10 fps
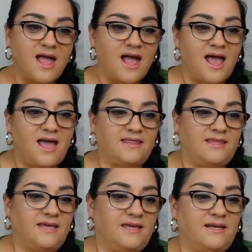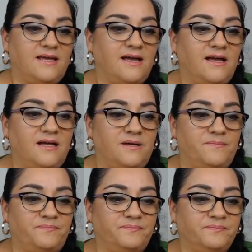And then
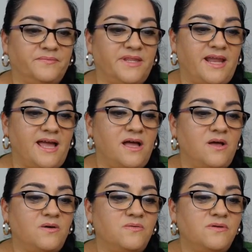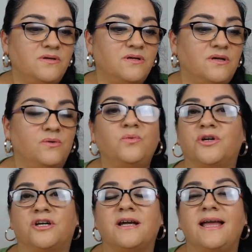now
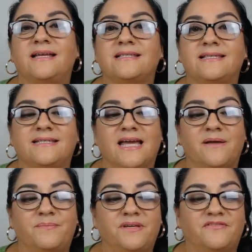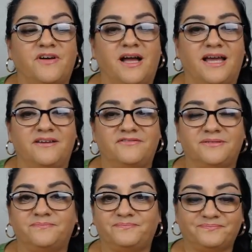we're at step 5.
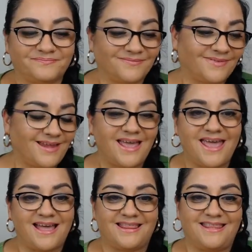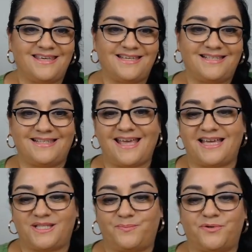And this
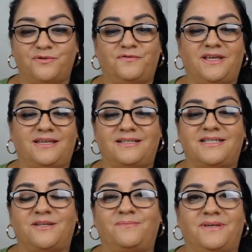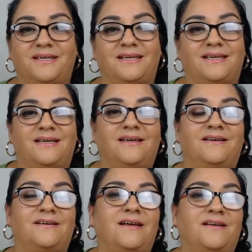has proven to be
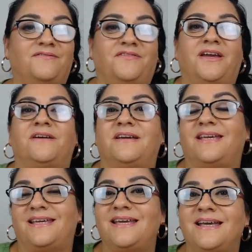a very,